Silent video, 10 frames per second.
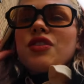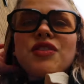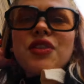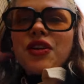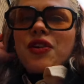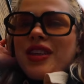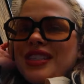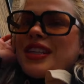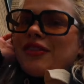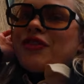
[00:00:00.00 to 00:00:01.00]
So
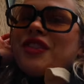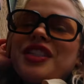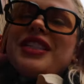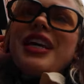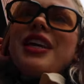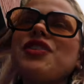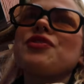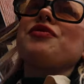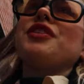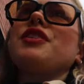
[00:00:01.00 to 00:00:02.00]
that's the outfit for today,
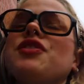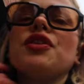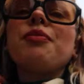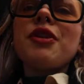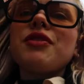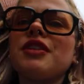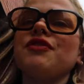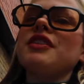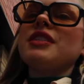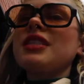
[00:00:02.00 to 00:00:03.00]
just running to the post
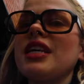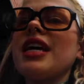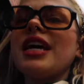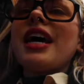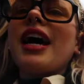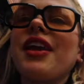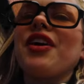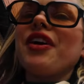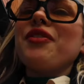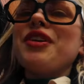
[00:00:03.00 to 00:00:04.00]
office, and
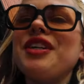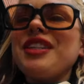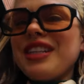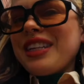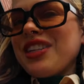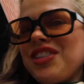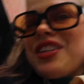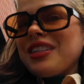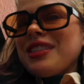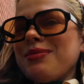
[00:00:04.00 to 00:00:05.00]
I will catch you guys